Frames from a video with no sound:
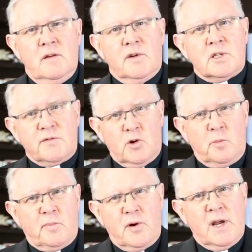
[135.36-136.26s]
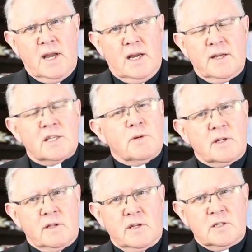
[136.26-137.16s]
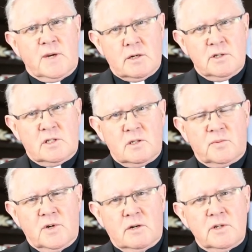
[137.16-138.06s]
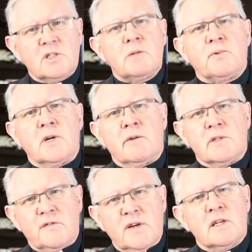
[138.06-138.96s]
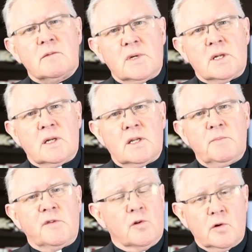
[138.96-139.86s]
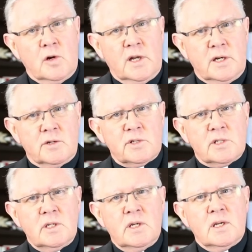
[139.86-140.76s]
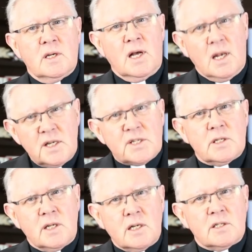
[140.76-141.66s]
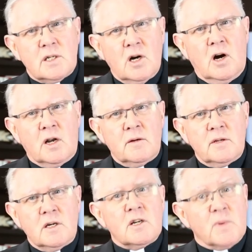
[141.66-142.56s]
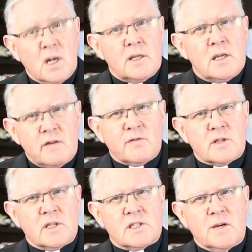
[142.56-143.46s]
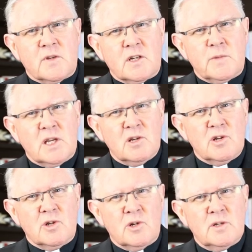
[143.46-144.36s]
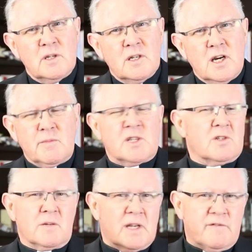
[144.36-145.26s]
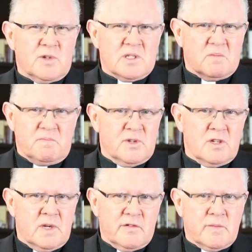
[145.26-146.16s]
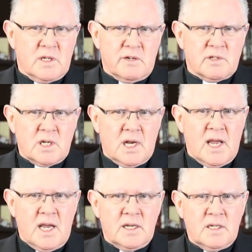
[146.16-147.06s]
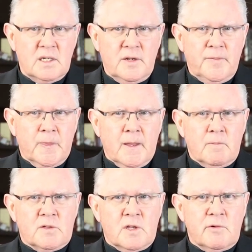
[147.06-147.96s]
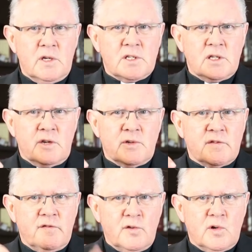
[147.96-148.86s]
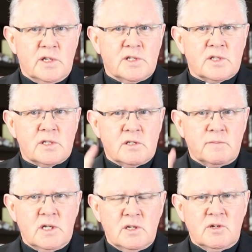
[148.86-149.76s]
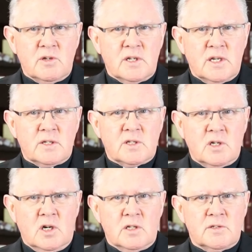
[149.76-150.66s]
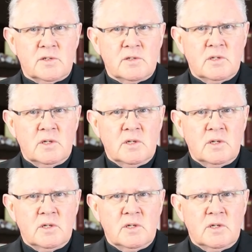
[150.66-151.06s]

First of all, prayer. That's one of the things about Christian prayer. Christian prayer is fundamentally, before all else, a listening to God. You've got to believe that there's something to be heard. I'm not talking about voices booming from the nearest cloud. But there is a voice to be heard, and it's God's.